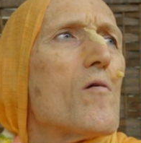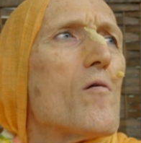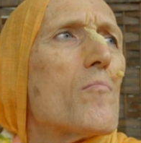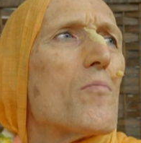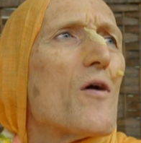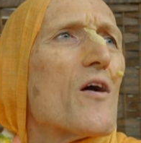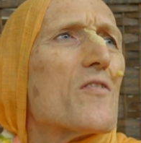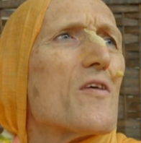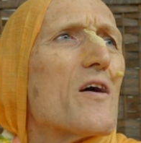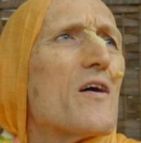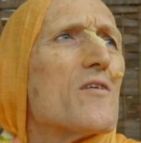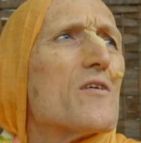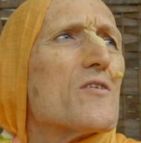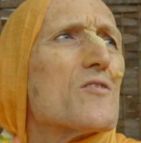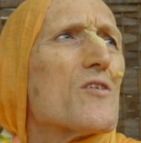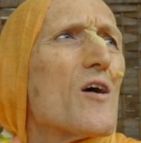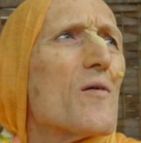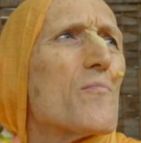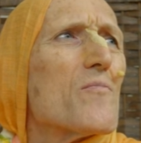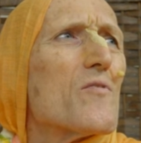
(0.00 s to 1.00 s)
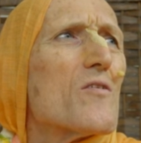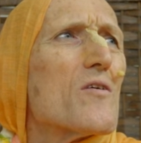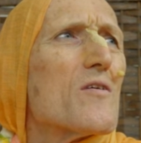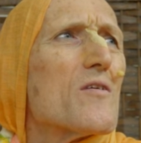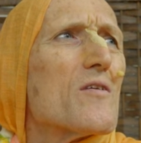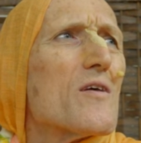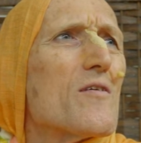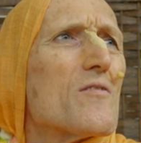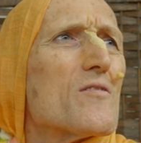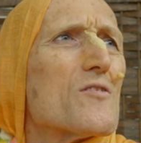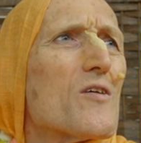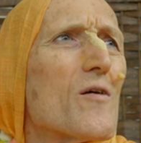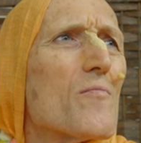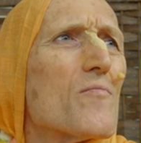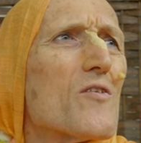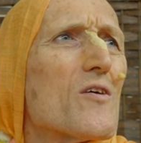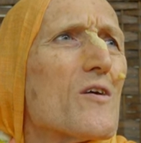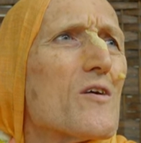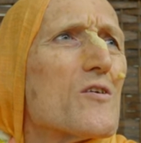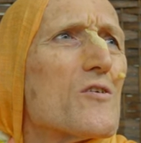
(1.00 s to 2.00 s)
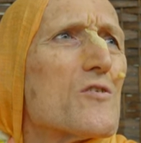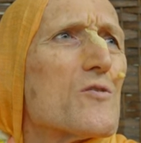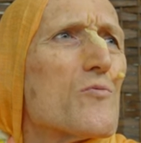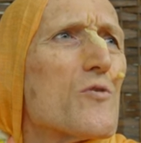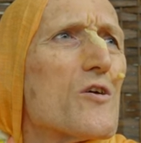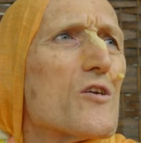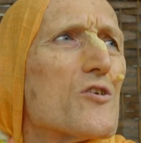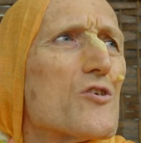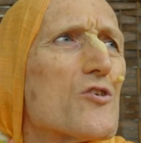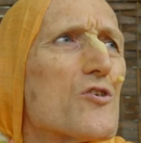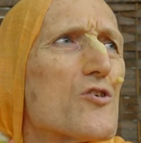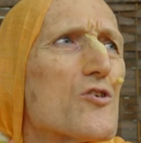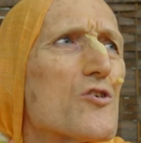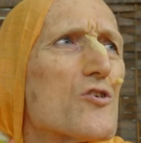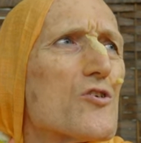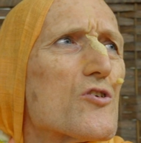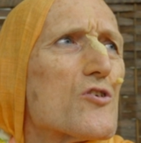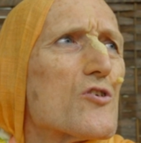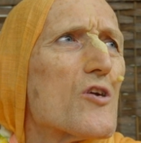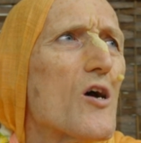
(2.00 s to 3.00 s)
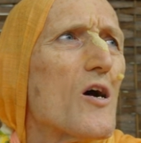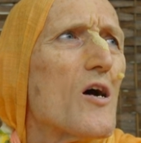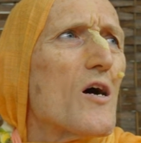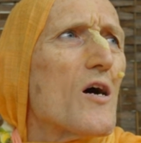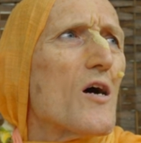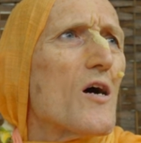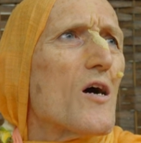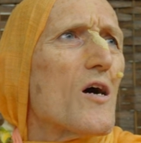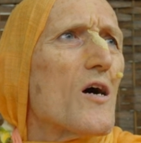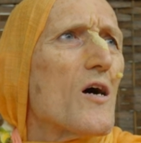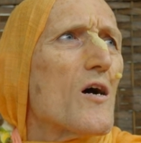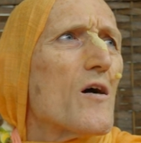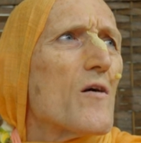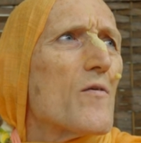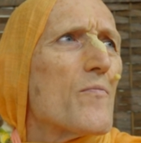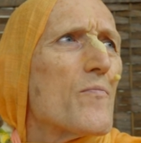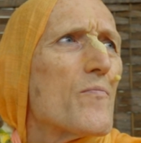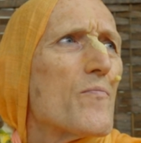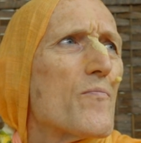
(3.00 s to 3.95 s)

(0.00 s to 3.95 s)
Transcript: But there are some there are some things which uh,